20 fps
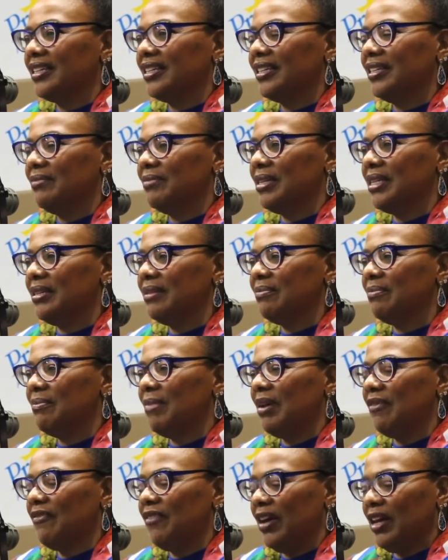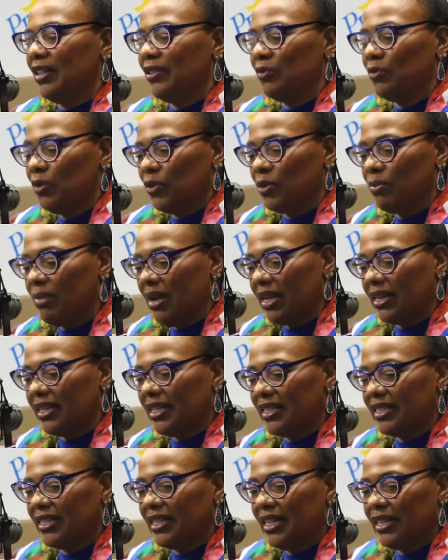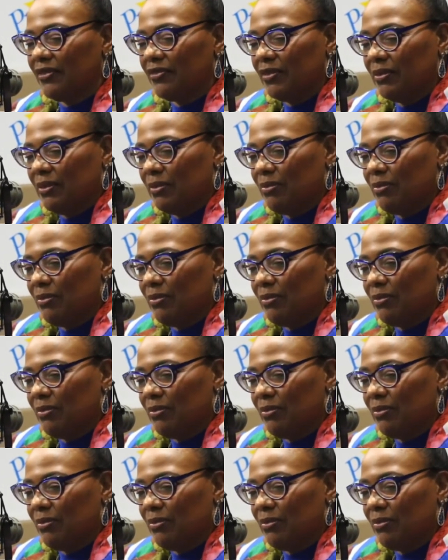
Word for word: I mm-hmm. mean, my father wrote about it in his letter from